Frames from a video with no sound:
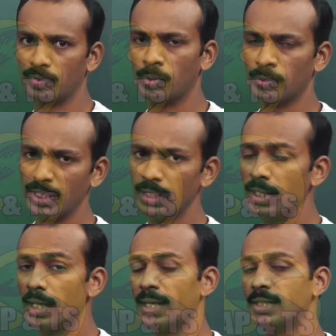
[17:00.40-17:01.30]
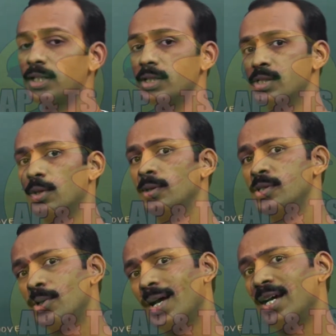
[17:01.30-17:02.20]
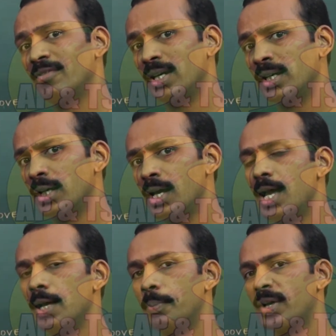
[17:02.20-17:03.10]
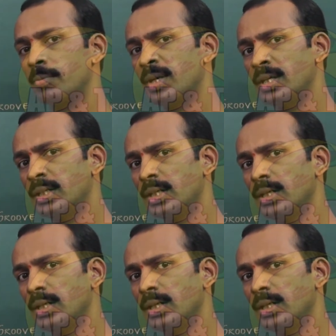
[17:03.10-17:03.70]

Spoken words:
Okay, and it is also having a permanent